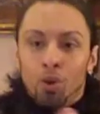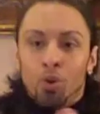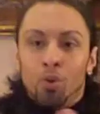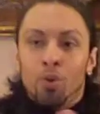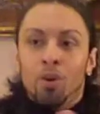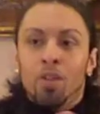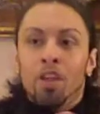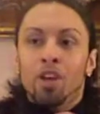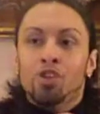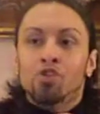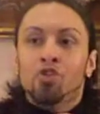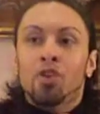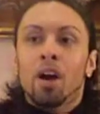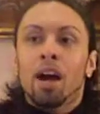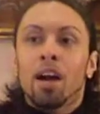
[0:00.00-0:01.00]
you, or they
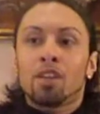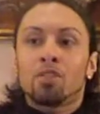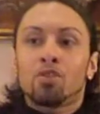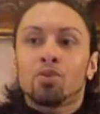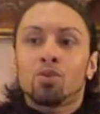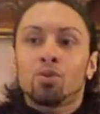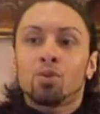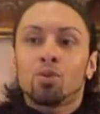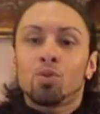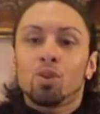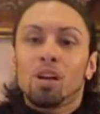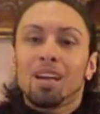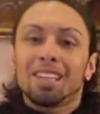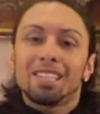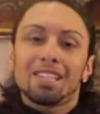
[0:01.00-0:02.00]
try to
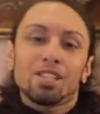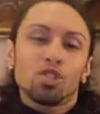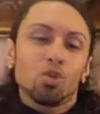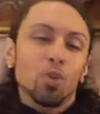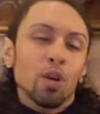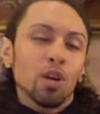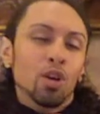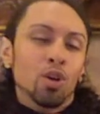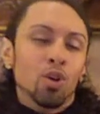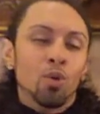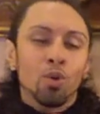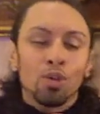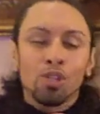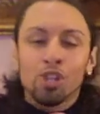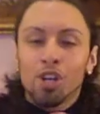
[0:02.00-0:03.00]
tweak
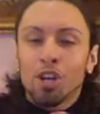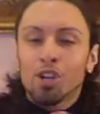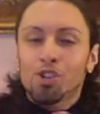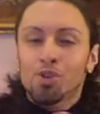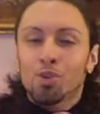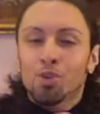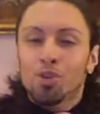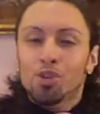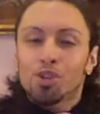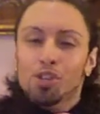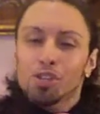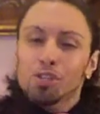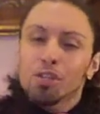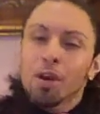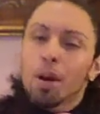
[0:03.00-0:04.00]
you, or change you, or
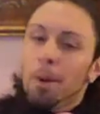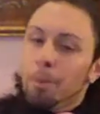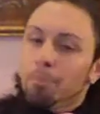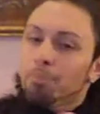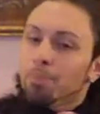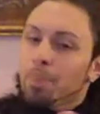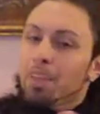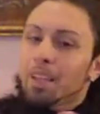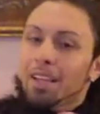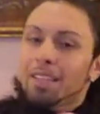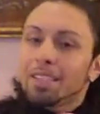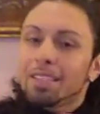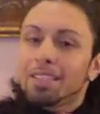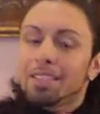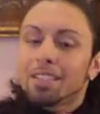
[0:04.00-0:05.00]
just,
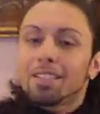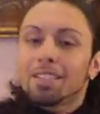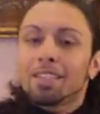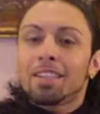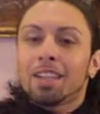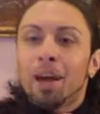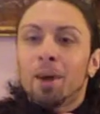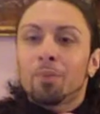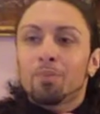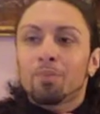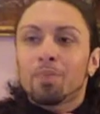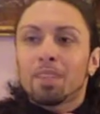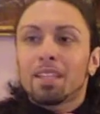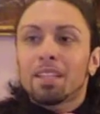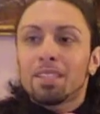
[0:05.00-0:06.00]
you know,
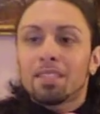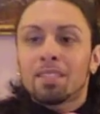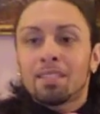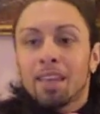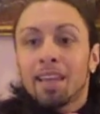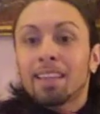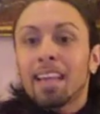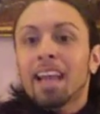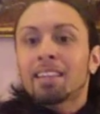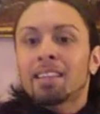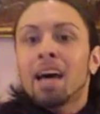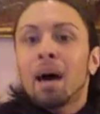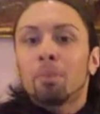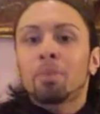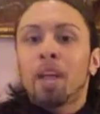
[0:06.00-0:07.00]
take that
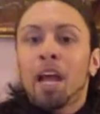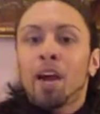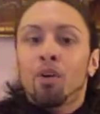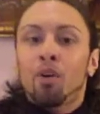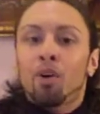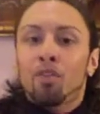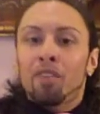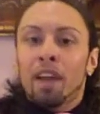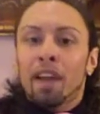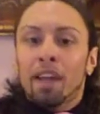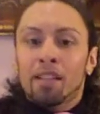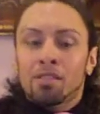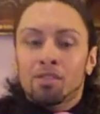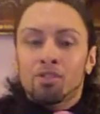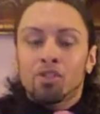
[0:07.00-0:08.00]
top layer off, and I
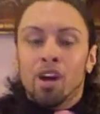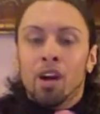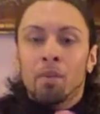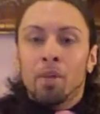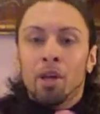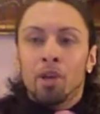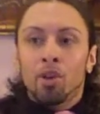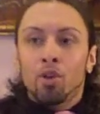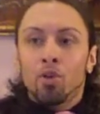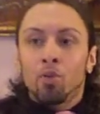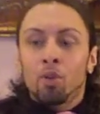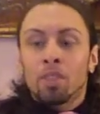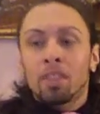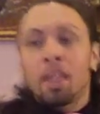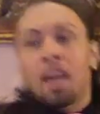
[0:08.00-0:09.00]
guess try to make you
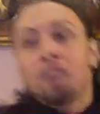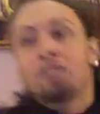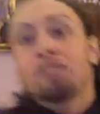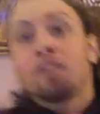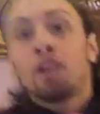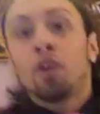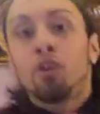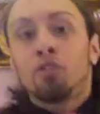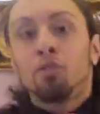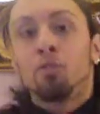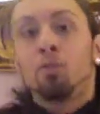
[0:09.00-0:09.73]
what they feel is a